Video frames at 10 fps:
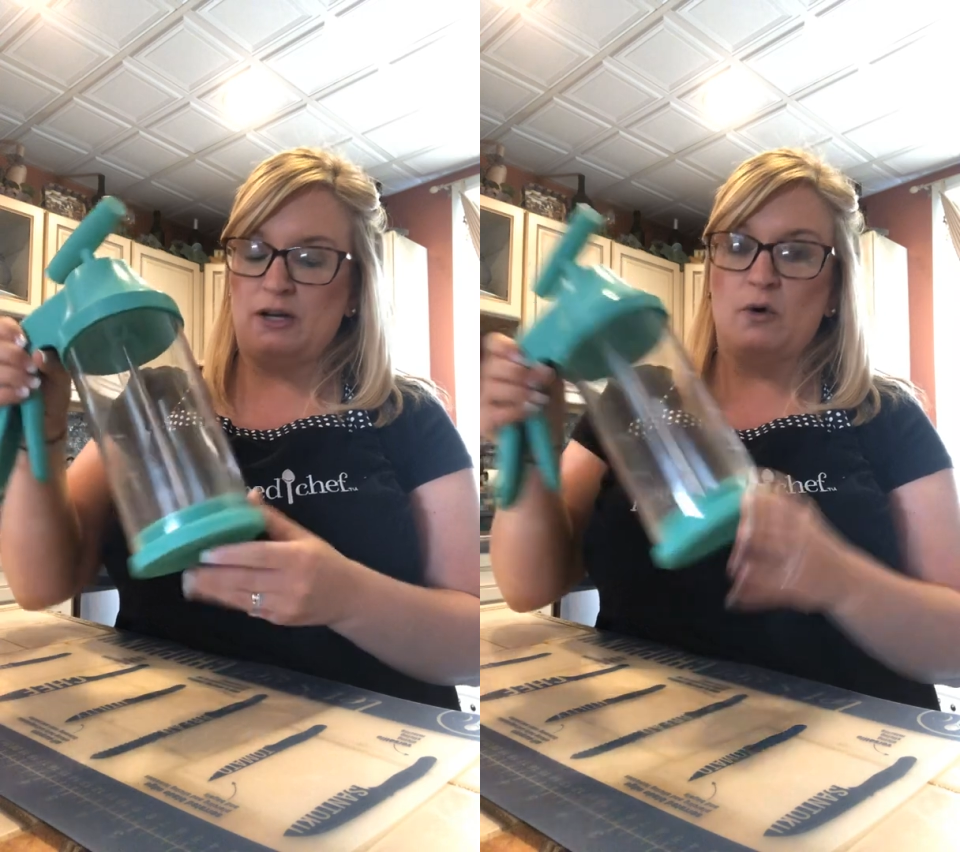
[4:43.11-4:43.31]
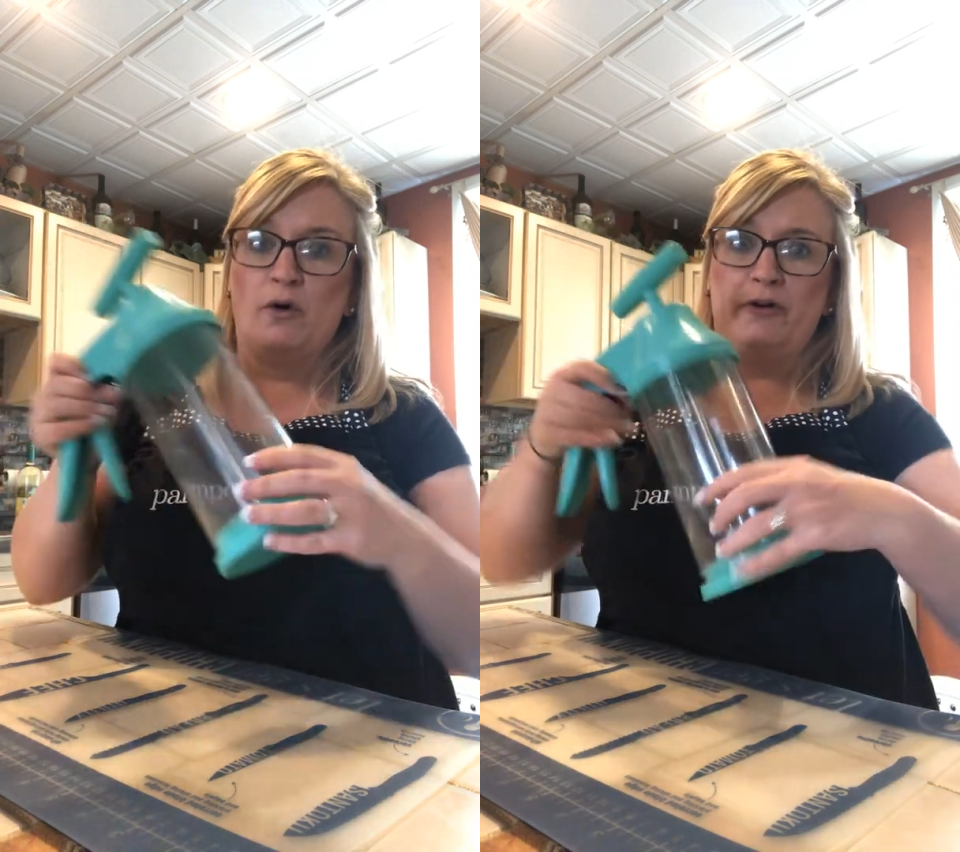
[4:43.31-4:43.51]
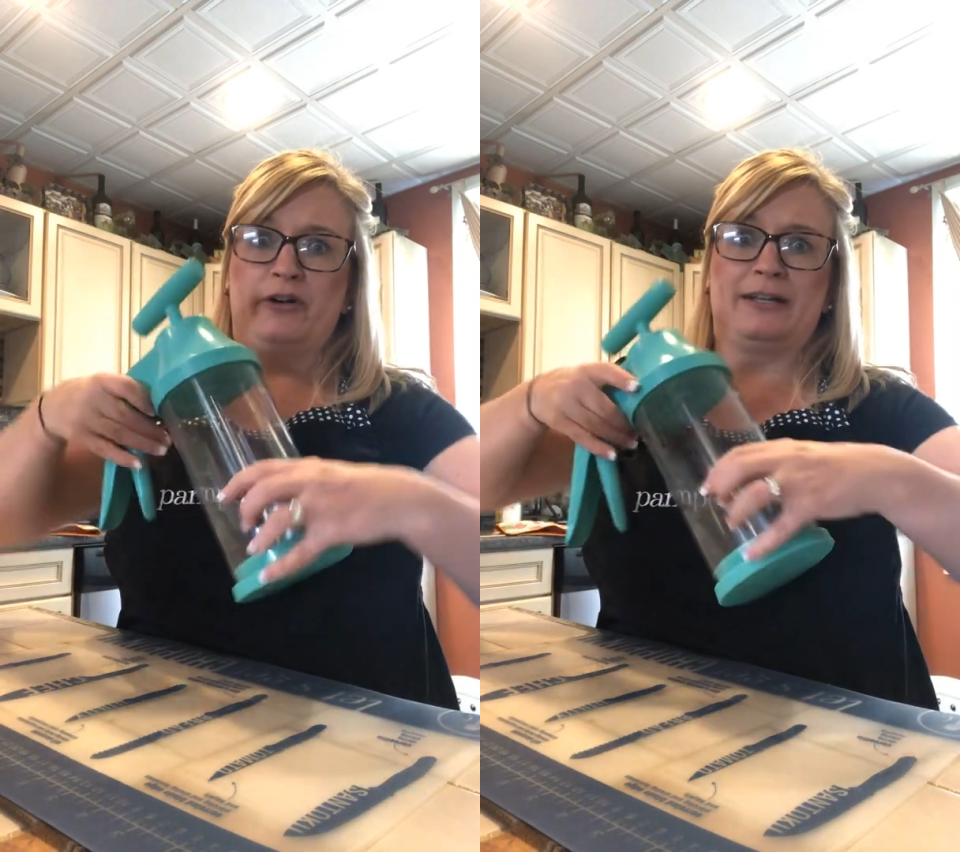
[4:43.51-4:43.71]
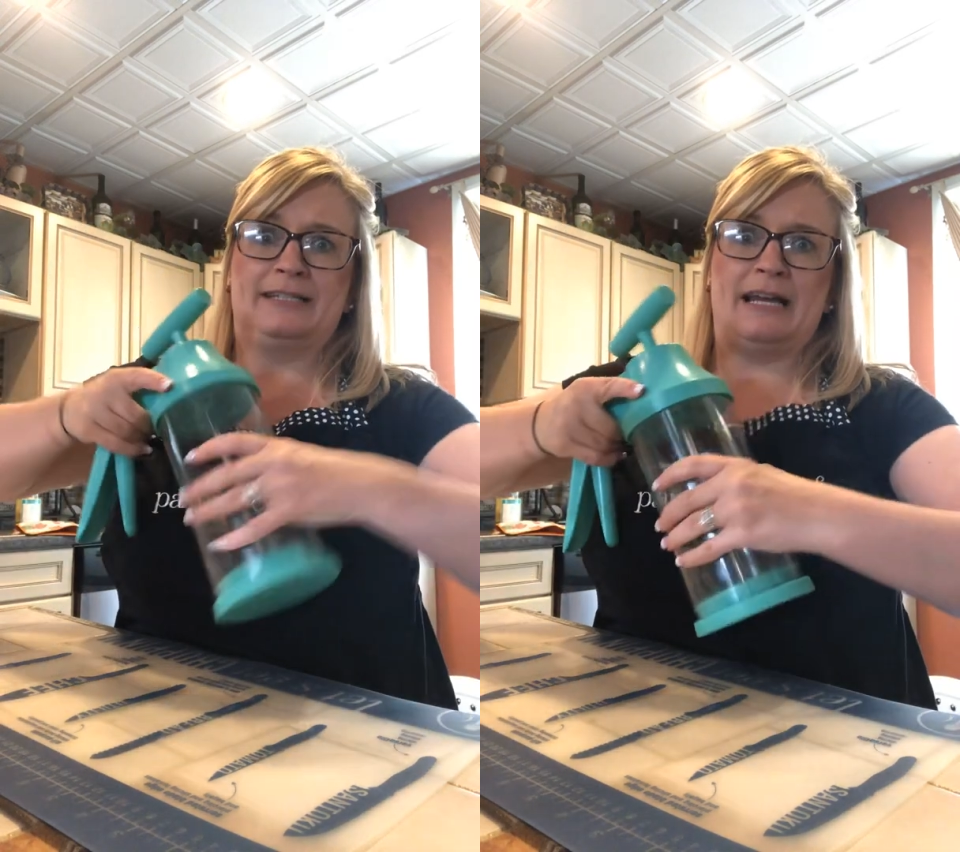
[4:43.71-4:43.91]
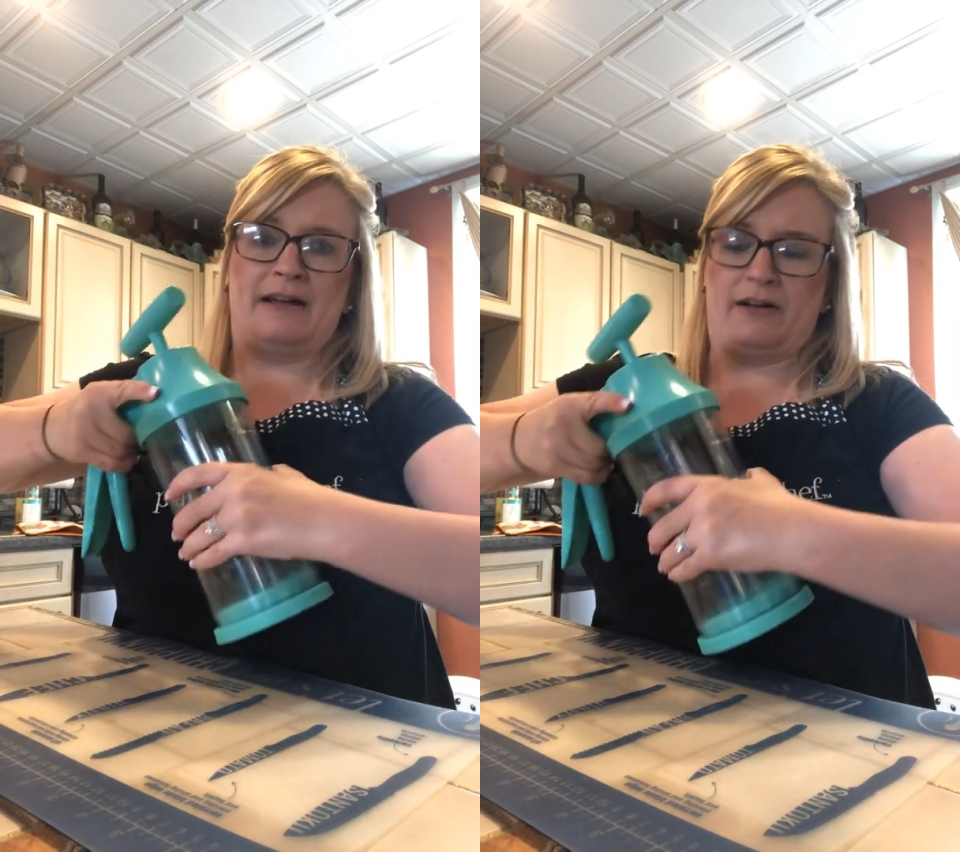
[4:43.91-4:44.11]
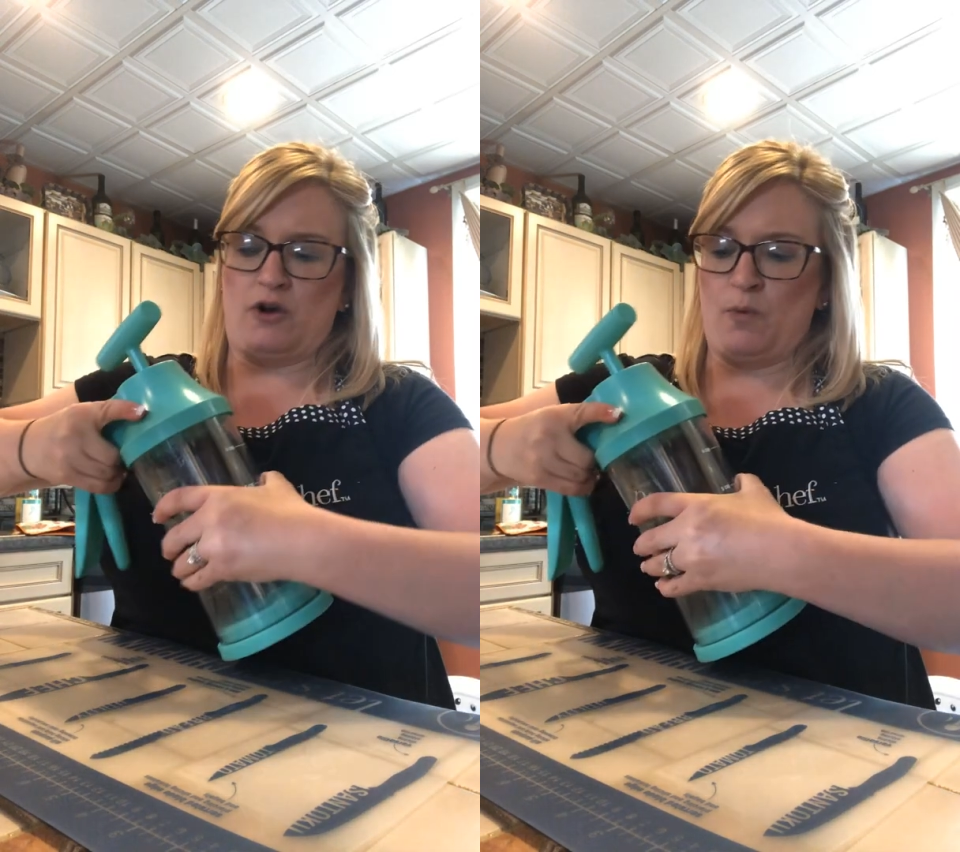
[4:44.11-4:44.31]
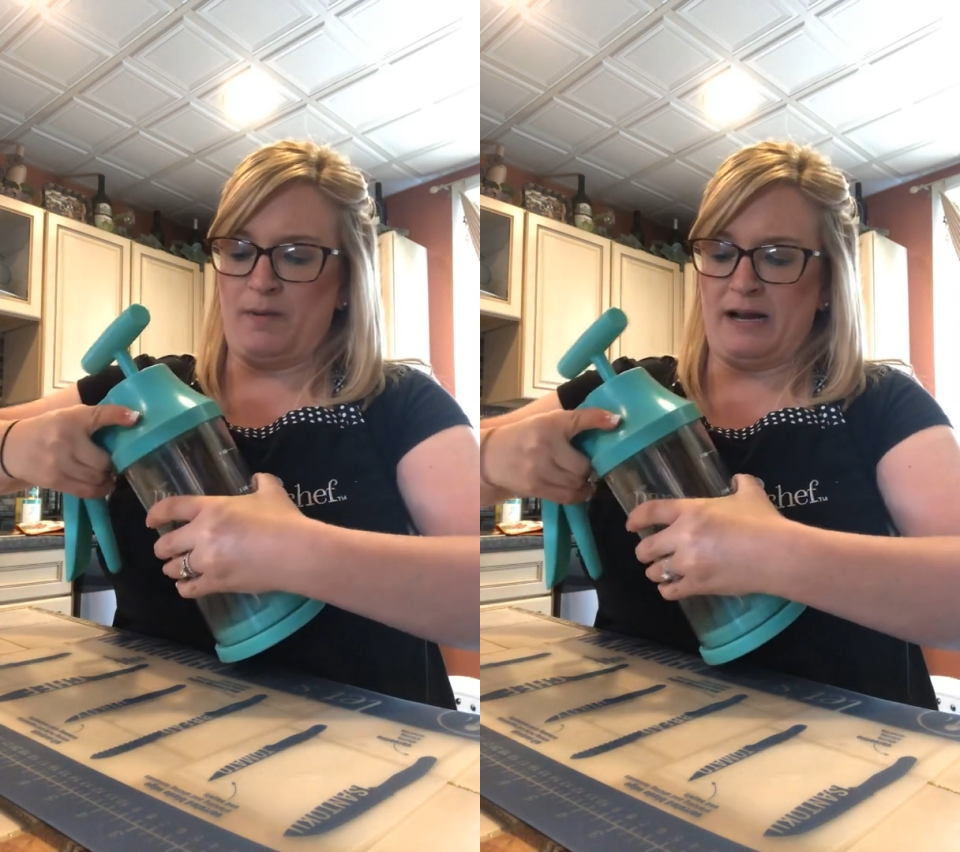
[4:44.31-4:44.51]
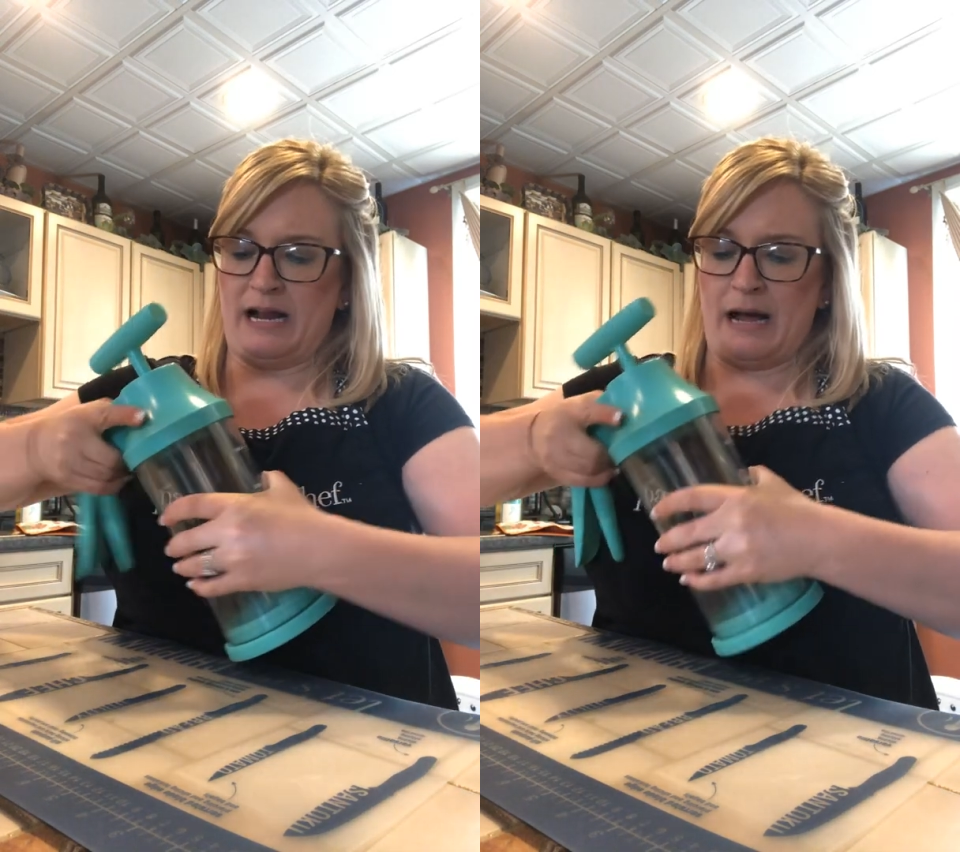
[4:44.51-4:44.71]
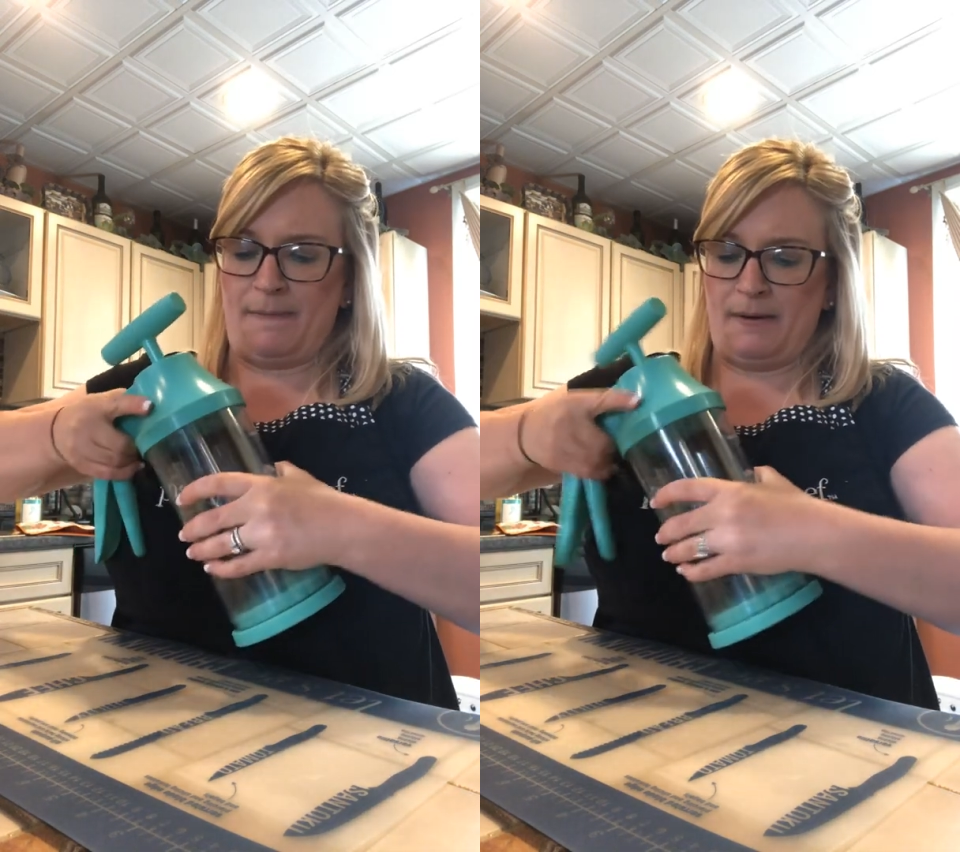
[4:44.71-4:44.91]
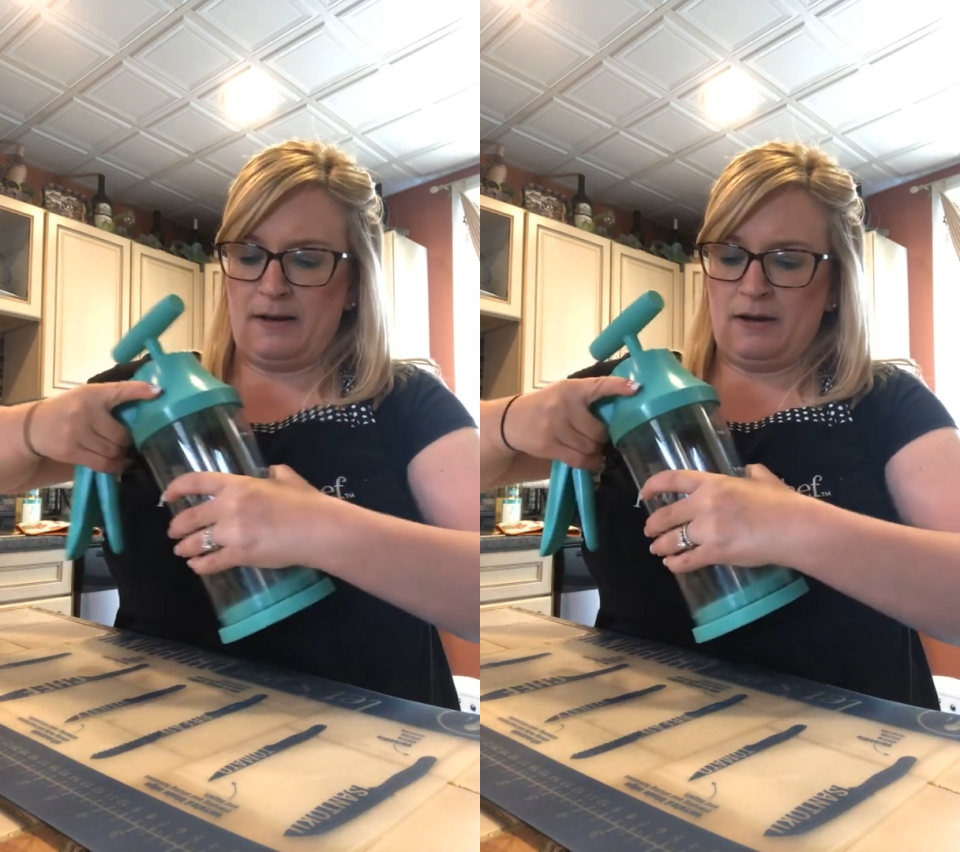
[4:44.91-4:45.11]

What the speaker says: you can see I got to open it up.